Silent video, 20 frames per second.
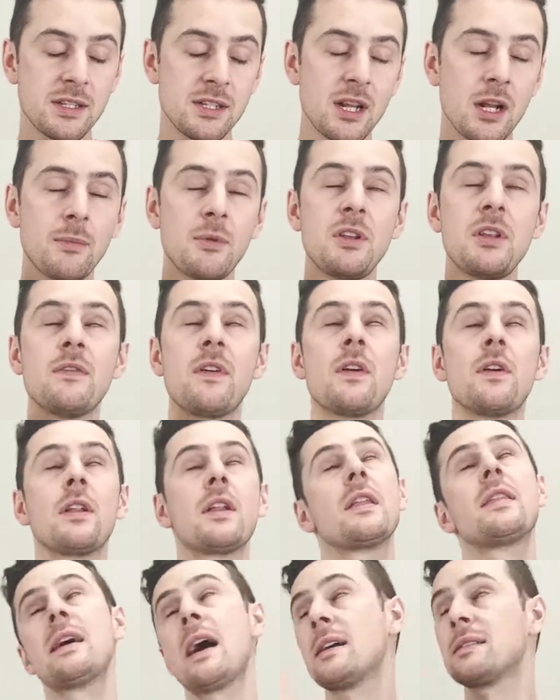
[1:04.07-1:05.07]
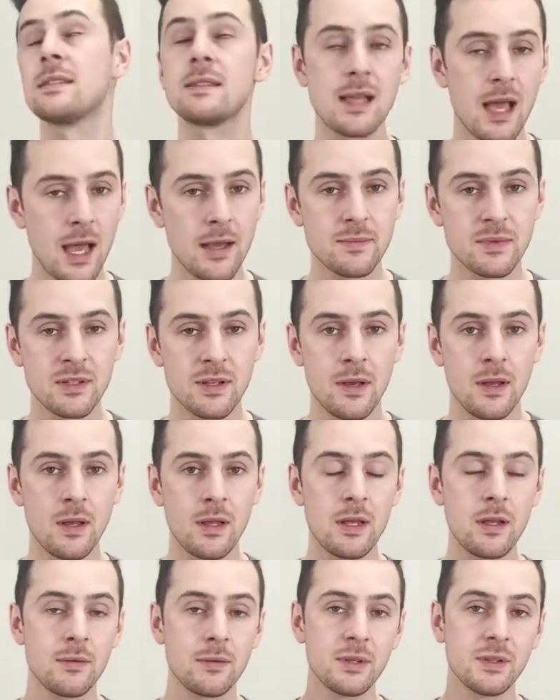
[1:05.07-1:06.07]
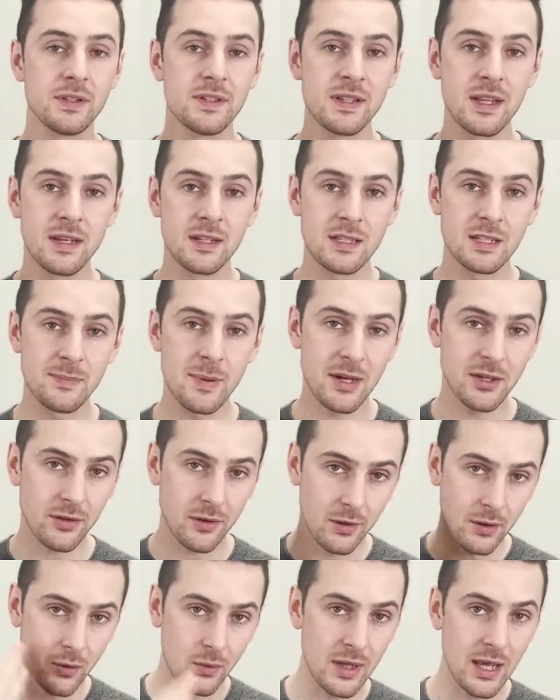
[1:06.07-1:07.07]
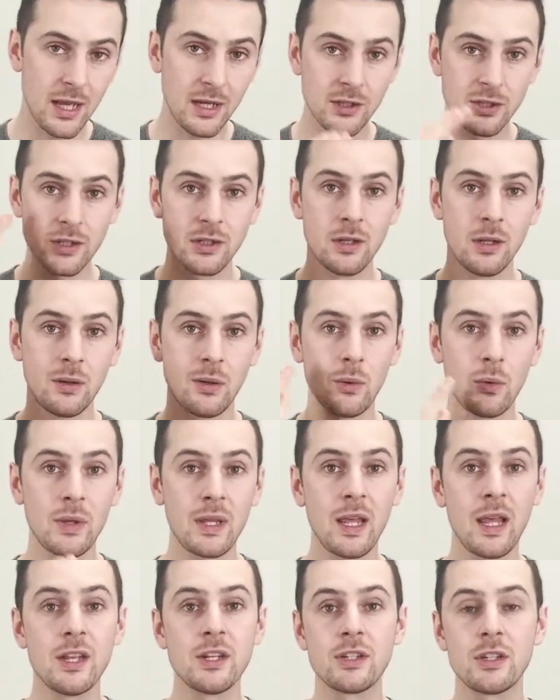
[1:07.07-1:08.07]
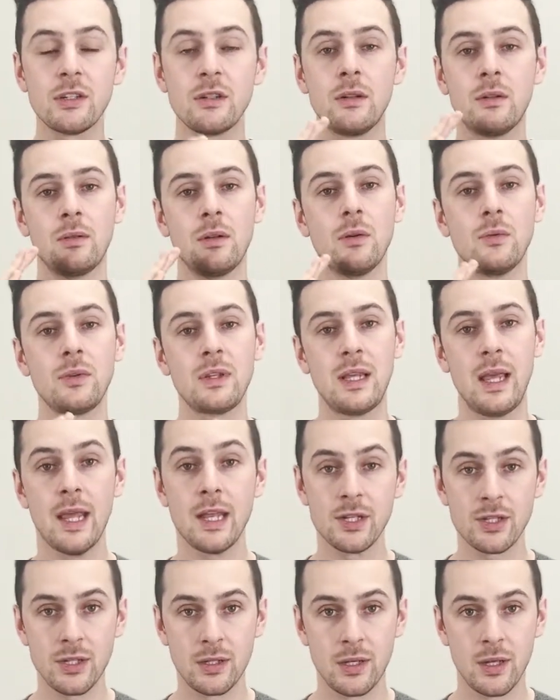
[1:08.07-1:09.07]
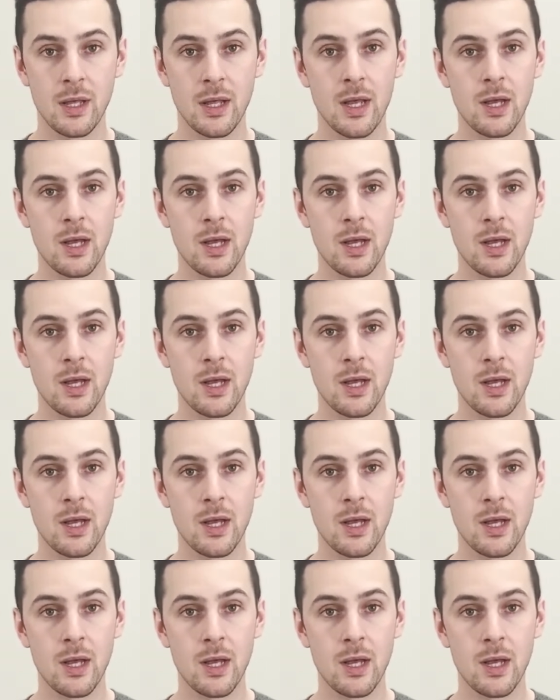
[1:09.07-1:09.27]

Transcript: and gentlemen, you've heard it a thousand times in real estate, especially location, location, location.